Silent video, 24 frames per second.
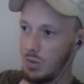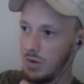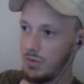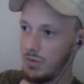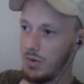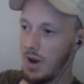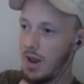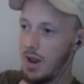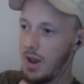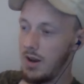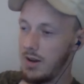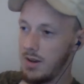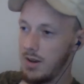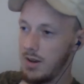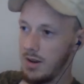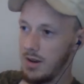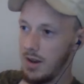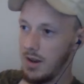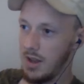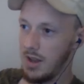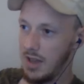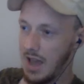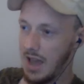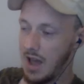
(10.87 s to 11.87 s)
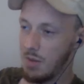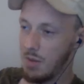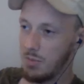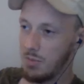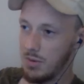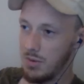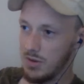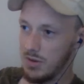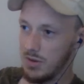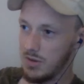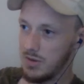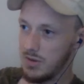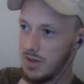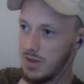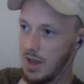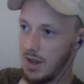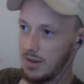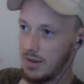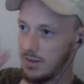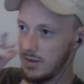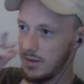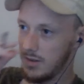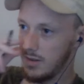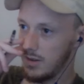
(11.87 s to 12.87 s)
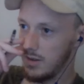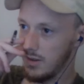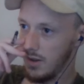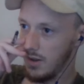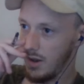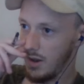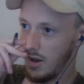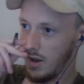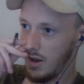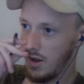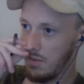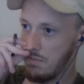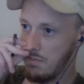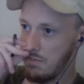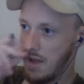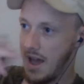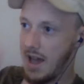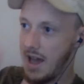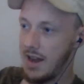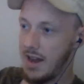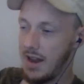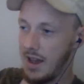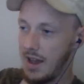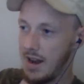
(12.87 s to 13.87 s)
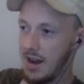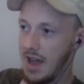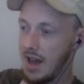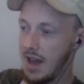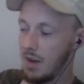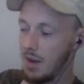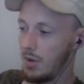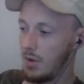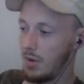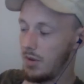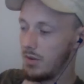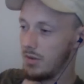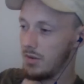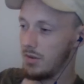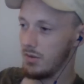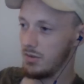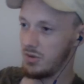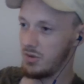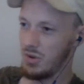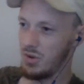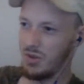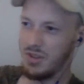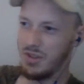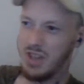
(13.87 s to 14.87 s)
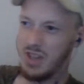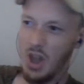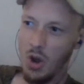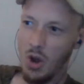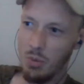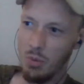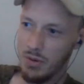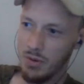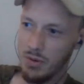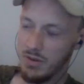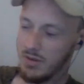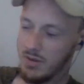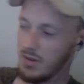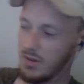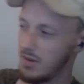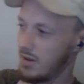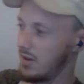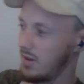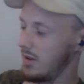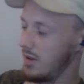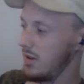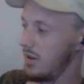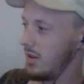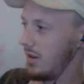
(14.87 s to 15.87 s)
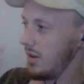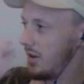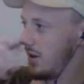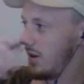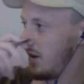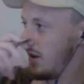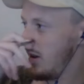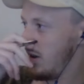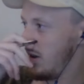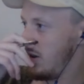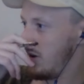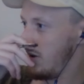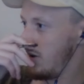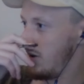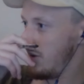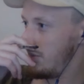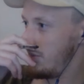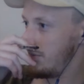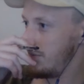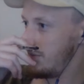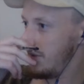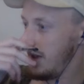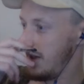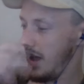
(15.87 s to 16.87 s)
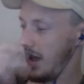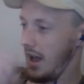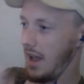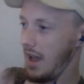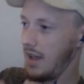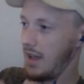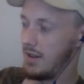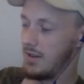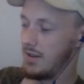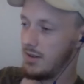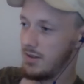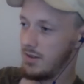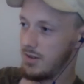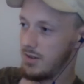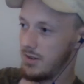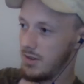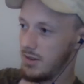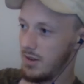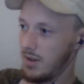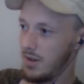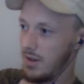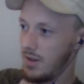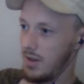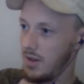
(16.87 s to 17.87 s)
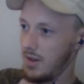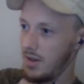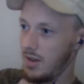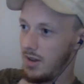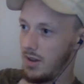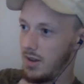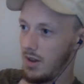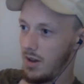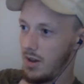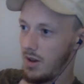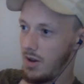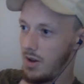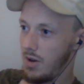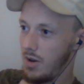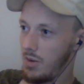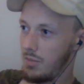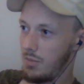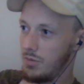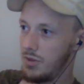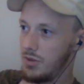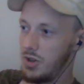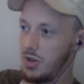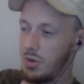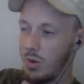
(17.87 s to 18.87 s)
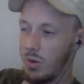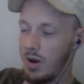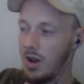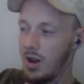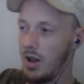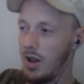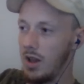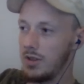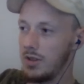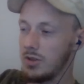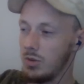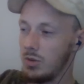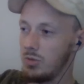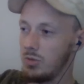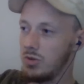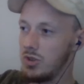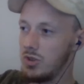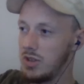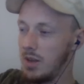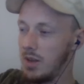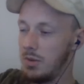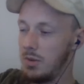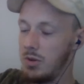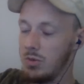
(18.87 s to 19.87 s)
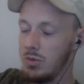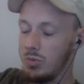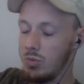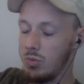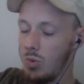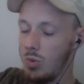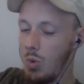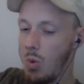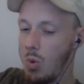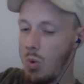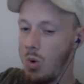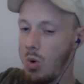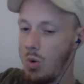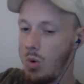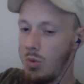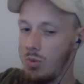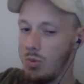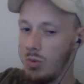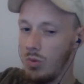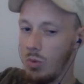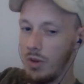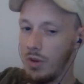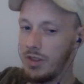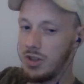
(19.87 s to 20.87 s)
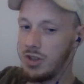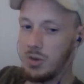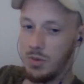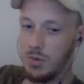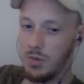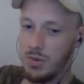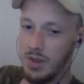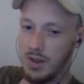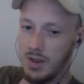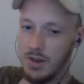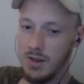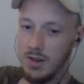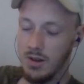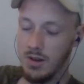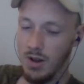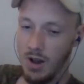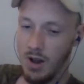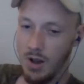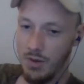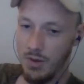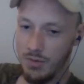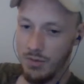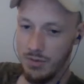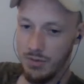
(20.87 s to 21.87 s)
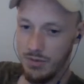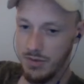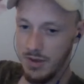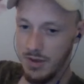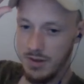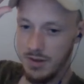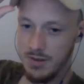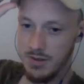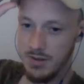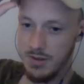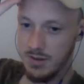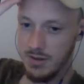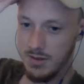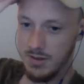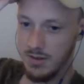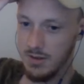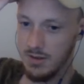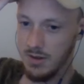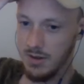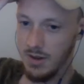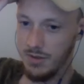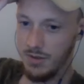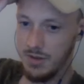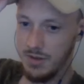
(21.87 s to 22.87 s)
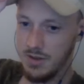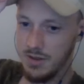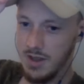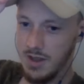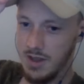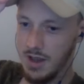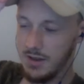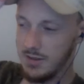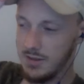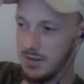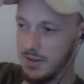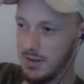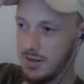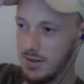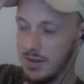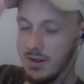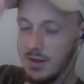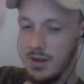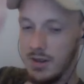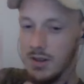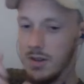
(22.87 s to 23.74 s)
Agamben's text, Man and Animal. It's called The Open. And do you want to? So just tell me, what did you think of this text?